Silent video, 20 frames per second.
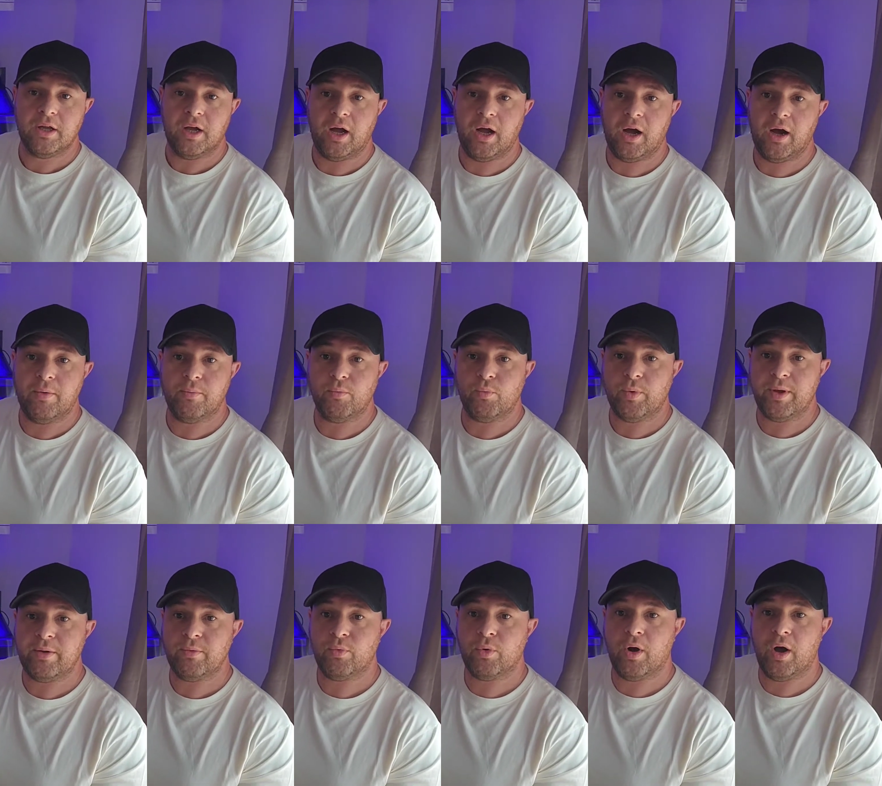um,
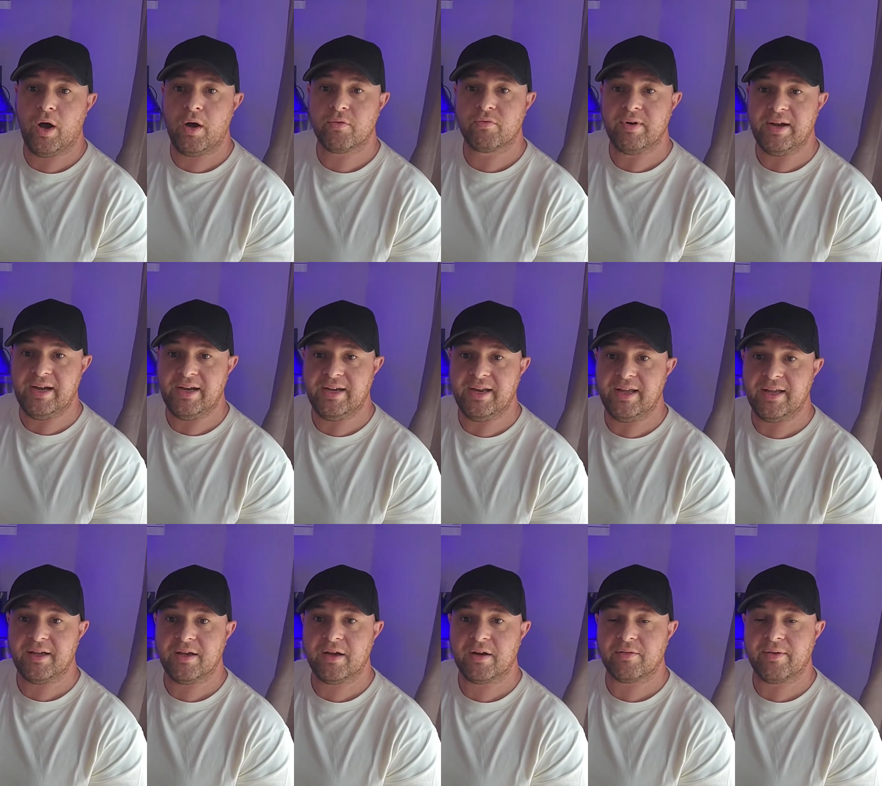we were
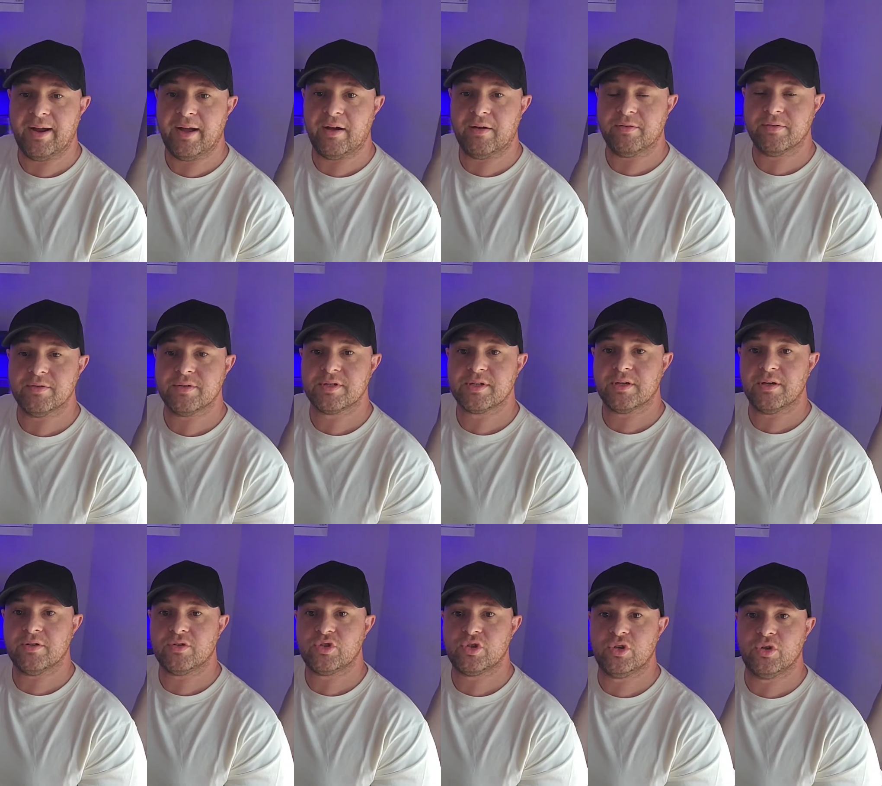reading around
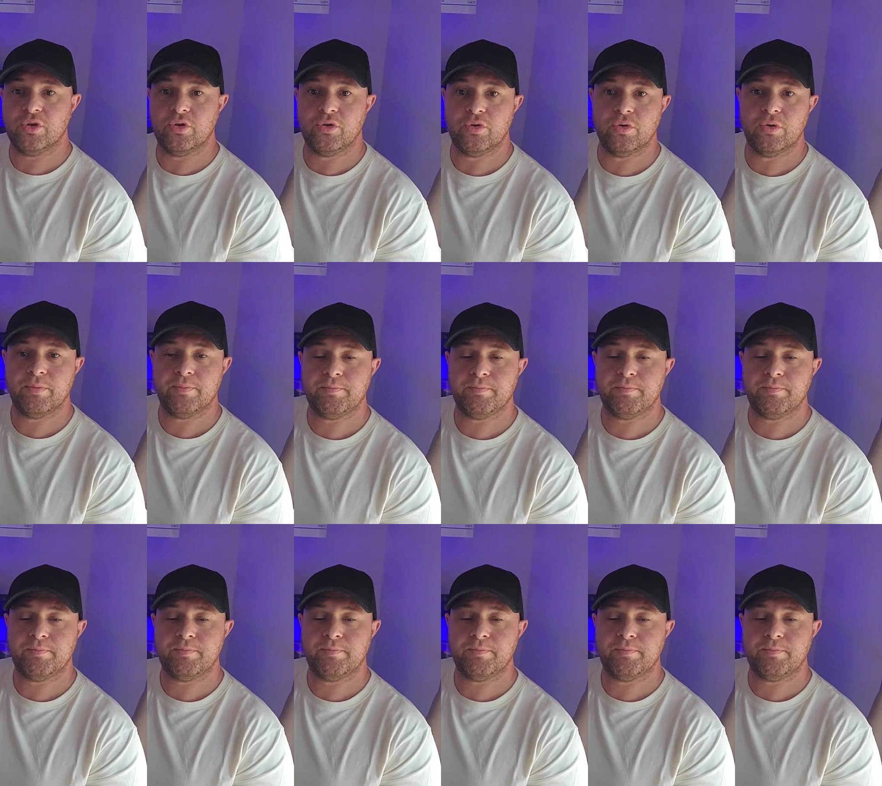two,